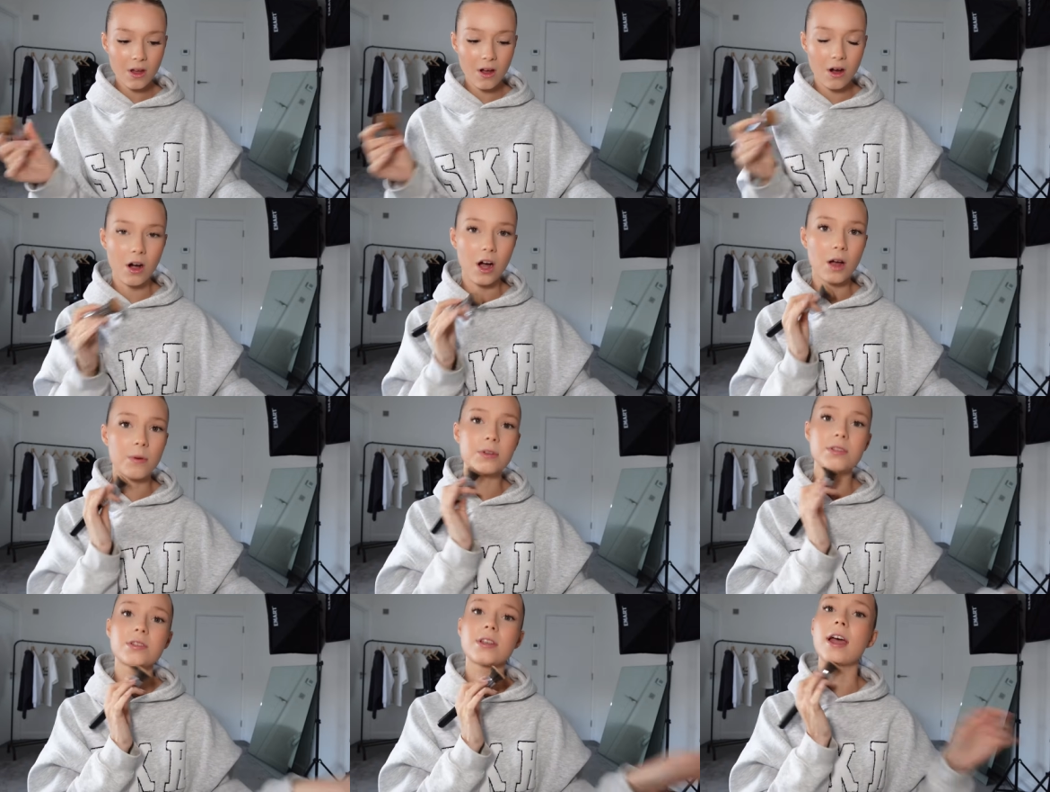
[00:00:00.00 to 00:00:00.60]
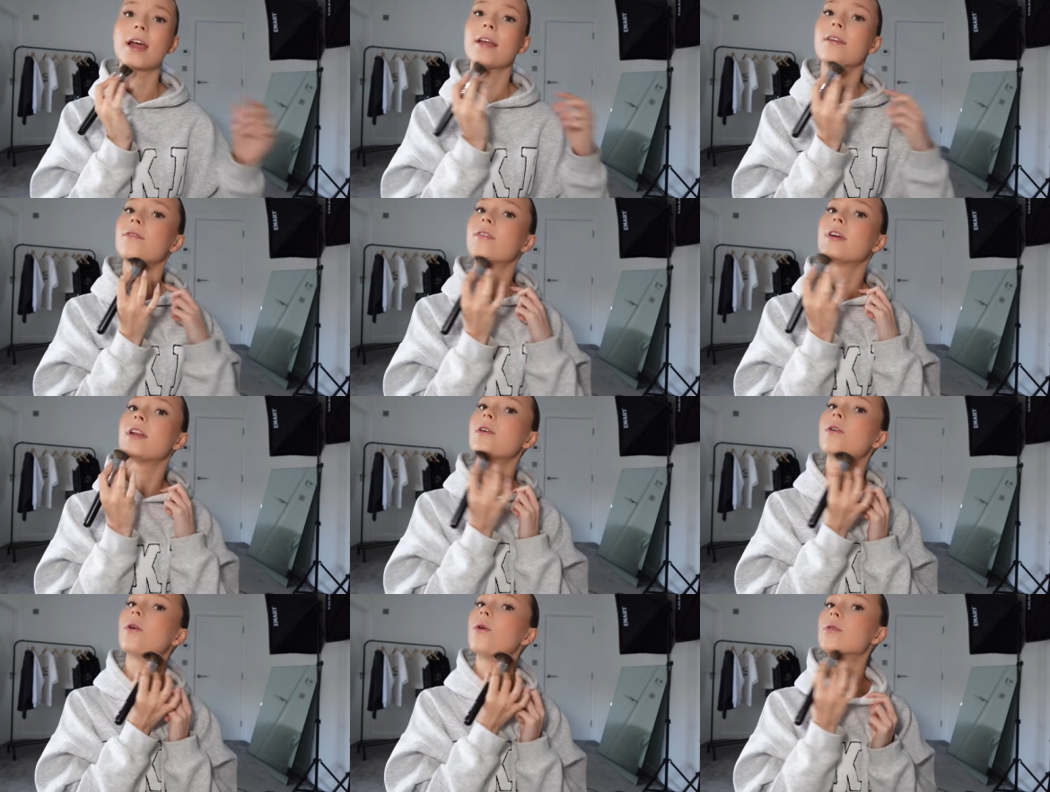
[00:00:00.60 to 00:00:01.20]
I was getting
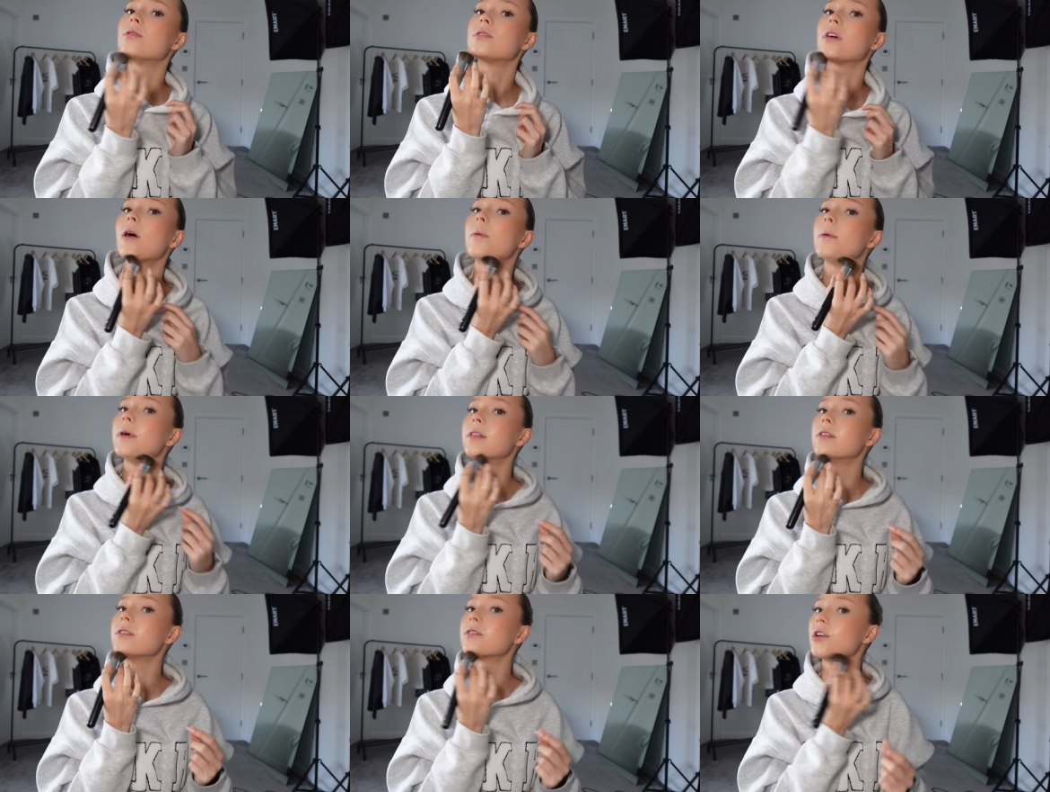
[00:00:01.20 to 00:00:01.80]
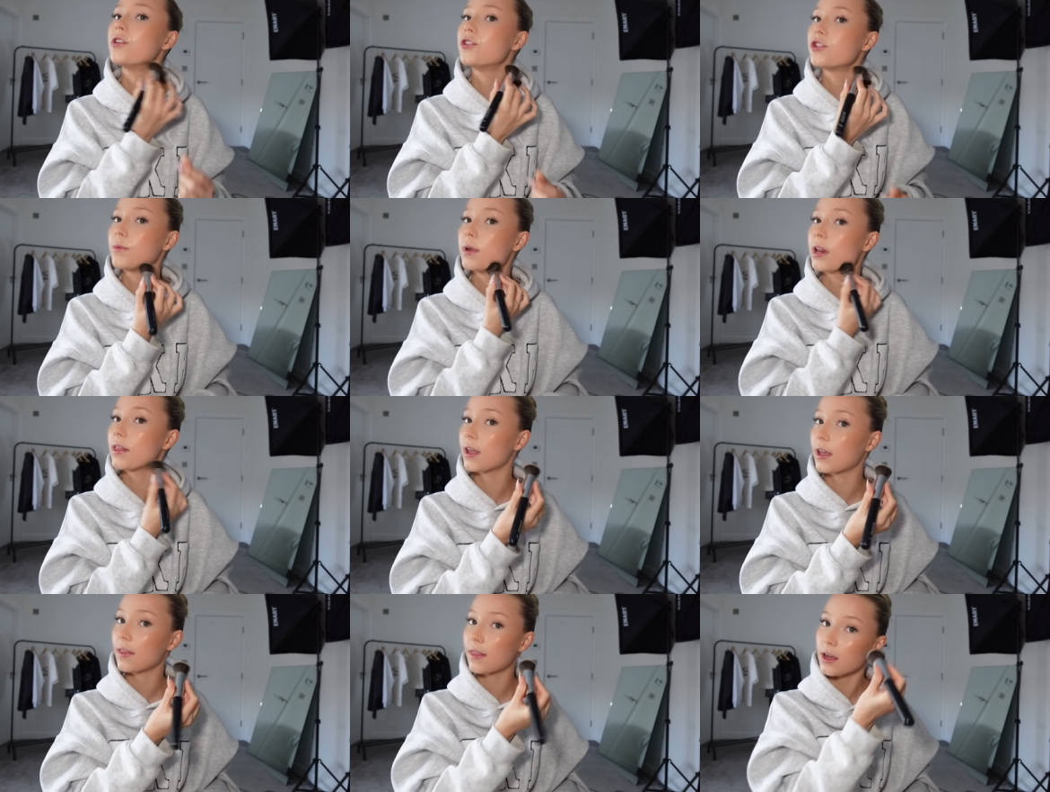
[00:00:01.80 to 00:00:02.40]
really caught up in the social media
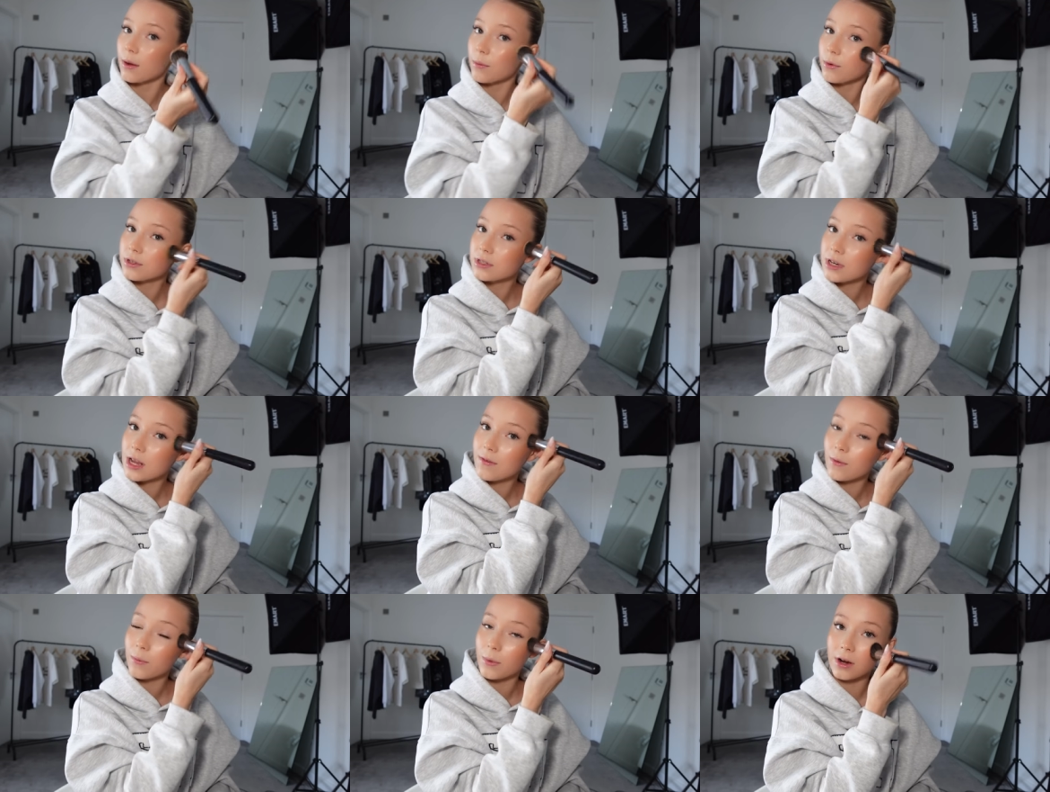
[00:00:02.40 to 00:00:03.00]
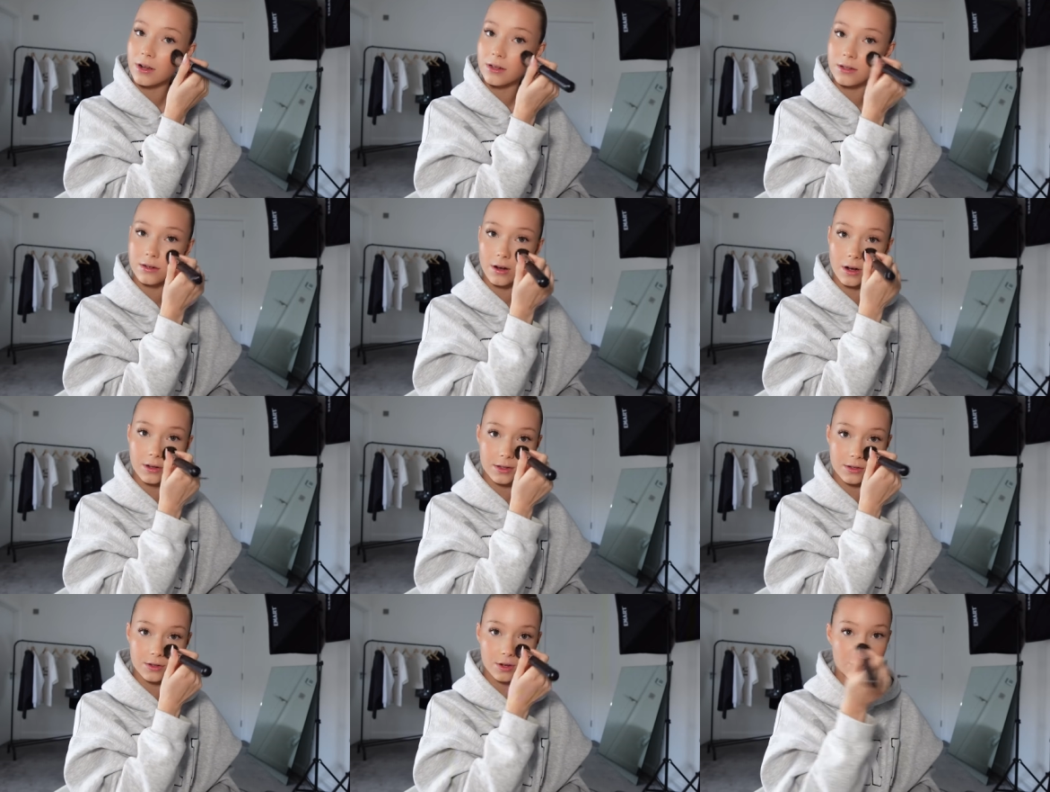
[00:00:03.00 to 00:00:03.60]
thing and that wasn't even when I'd
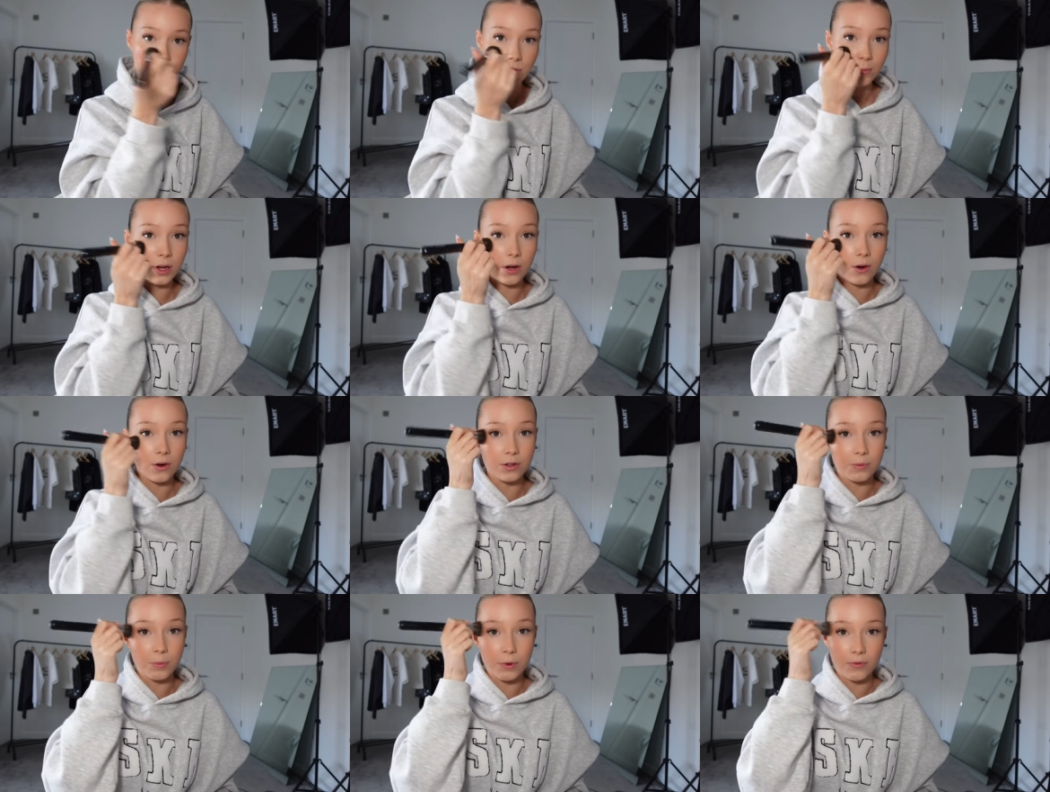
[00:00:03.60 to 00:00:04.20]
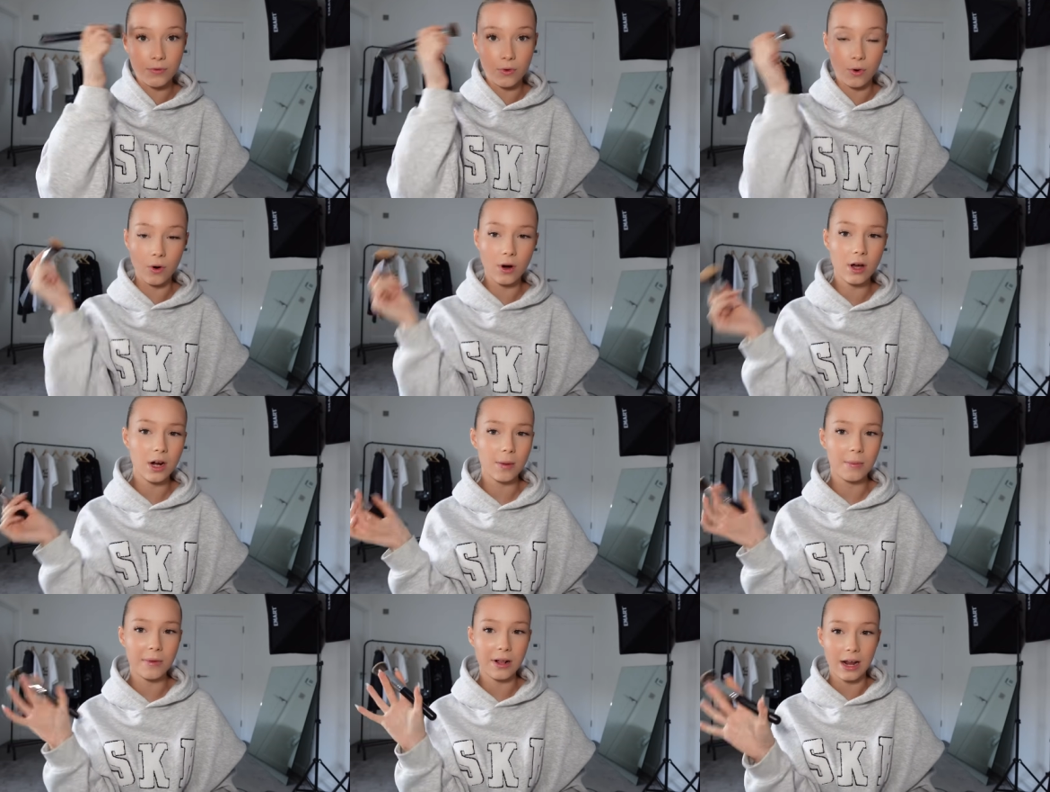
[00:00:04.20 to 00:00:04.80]
started social media, it was before and
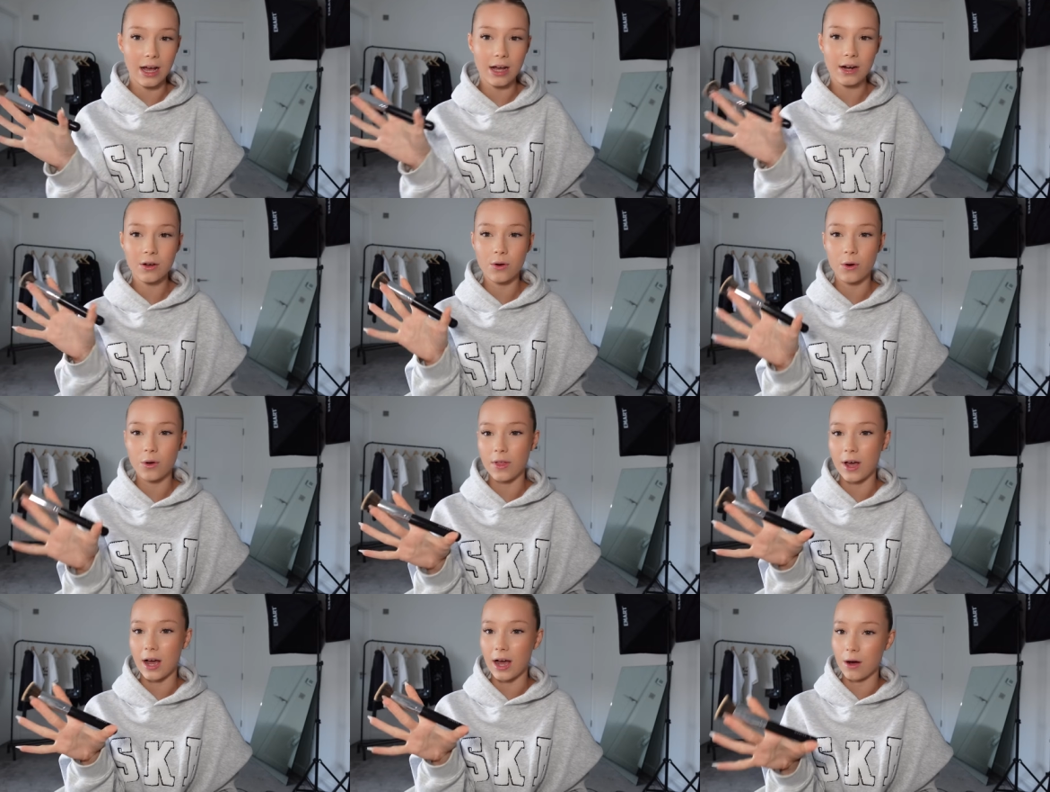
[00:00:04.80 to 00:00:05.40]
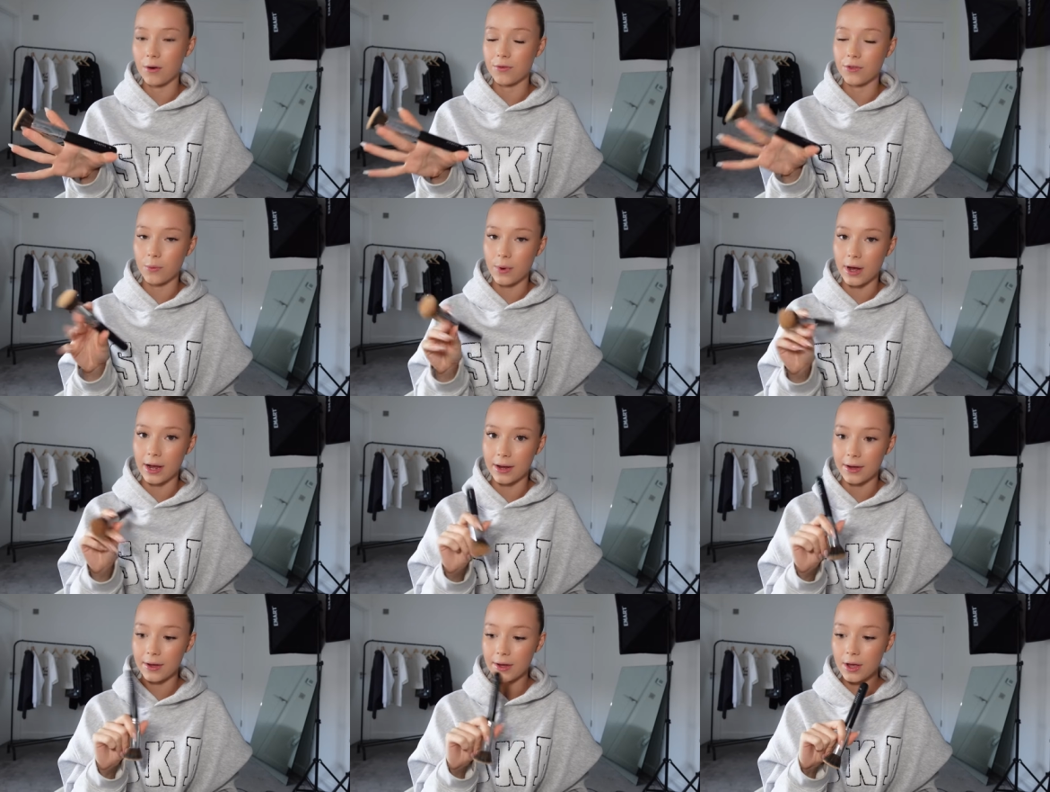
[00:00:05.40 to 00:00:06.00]
I'm glad I got that out of the
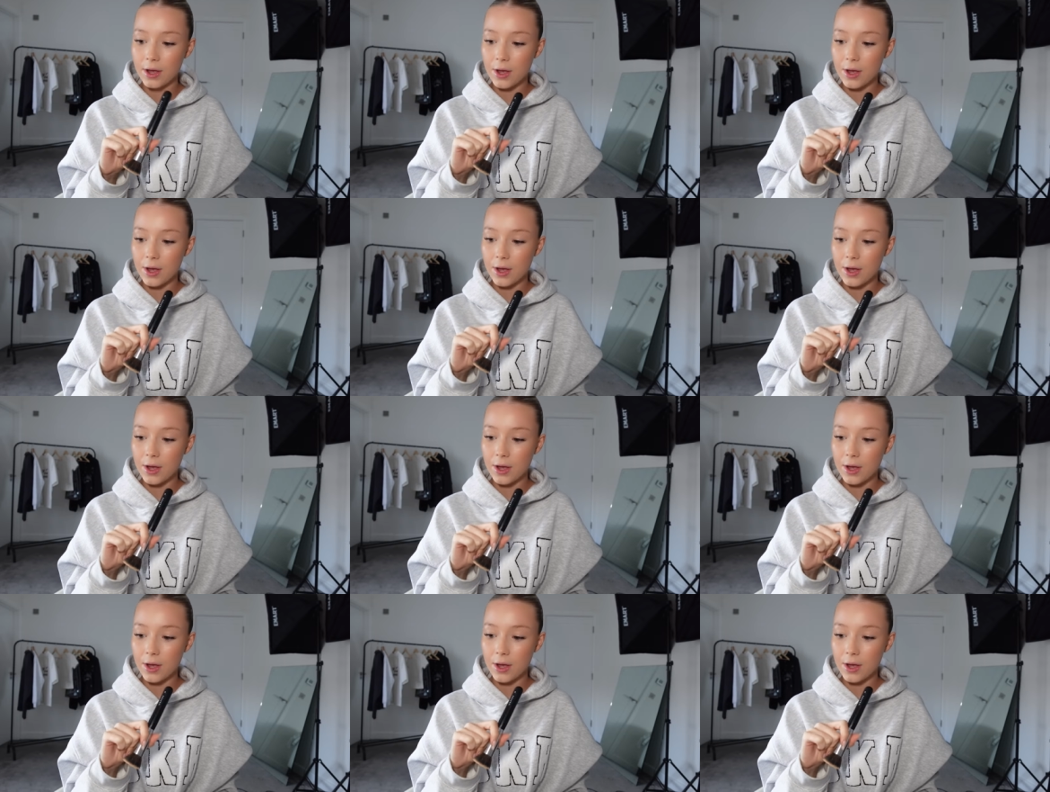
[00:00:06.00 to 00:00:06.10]
way